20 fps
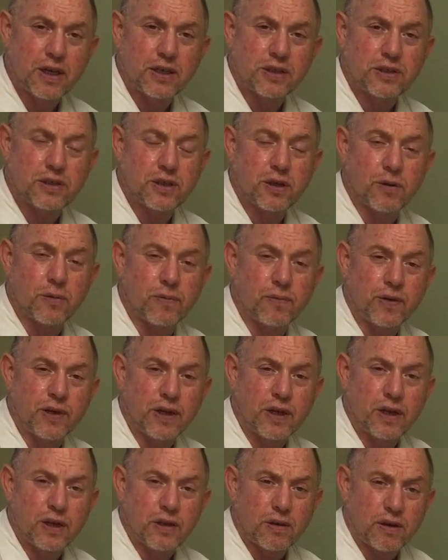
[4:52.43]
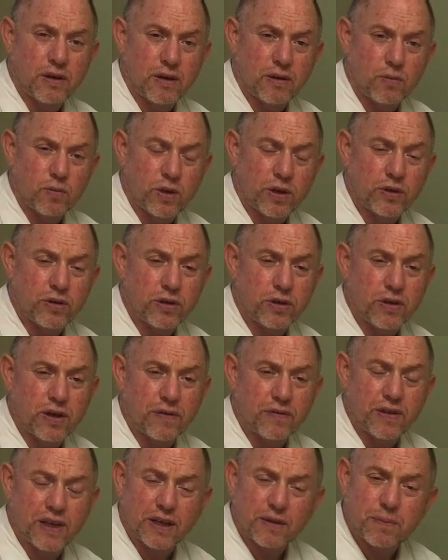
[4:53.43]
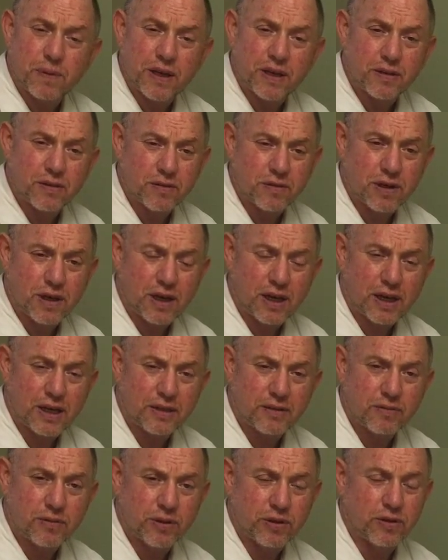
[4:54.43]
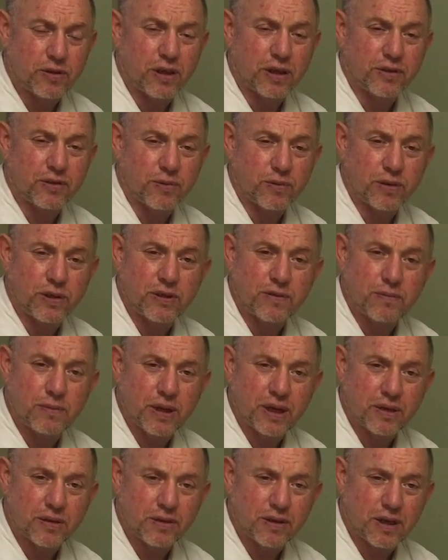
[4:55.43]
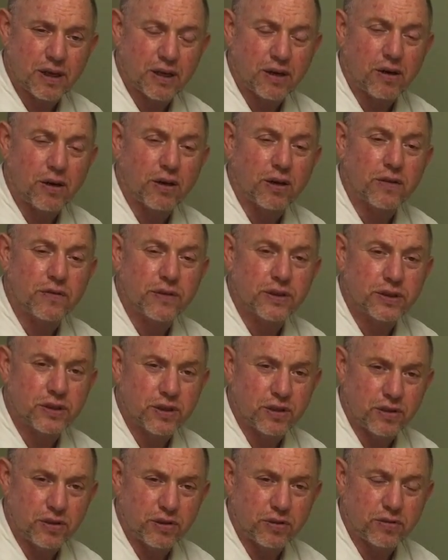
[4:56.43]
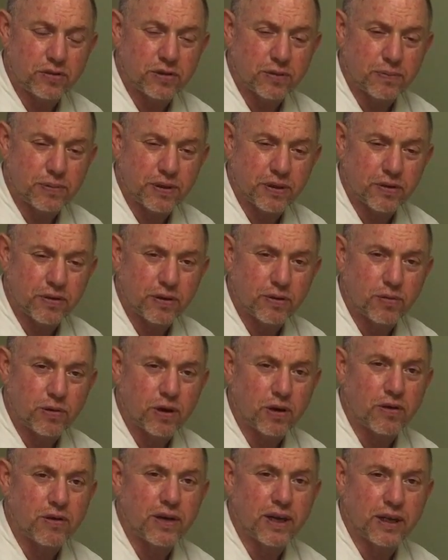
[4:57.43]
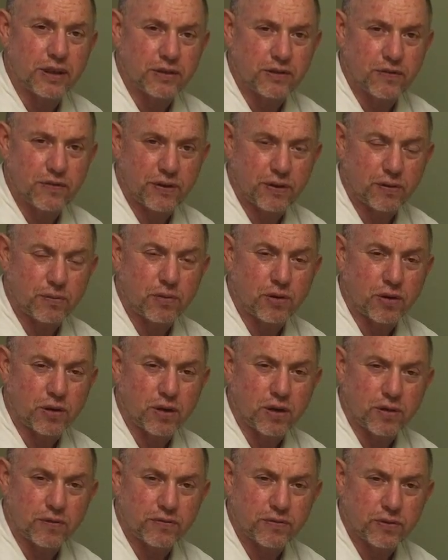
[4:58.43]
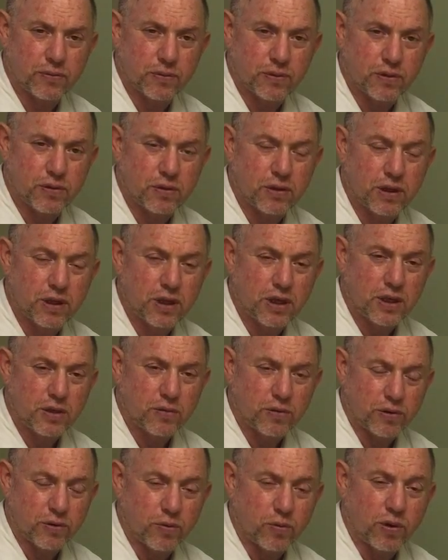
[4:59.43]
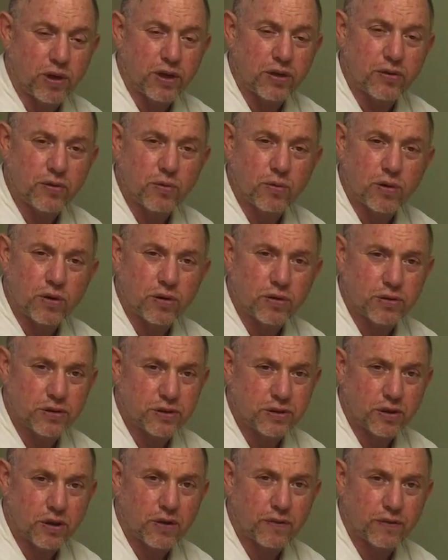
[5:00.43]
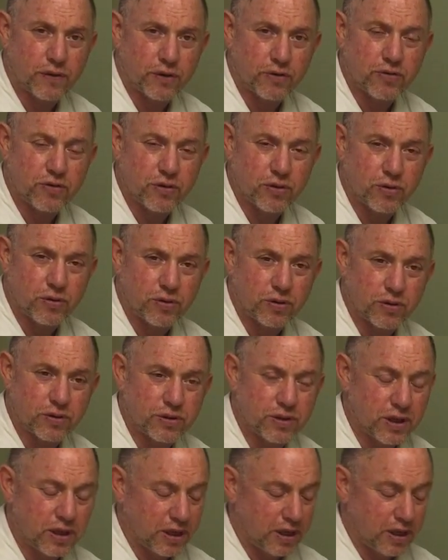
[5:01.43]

So, whether you have neck pain or not, whether you like to read in bed or not, all of us can use a period where our necks feel more comfortable. where the weight of the world is off our shoulders.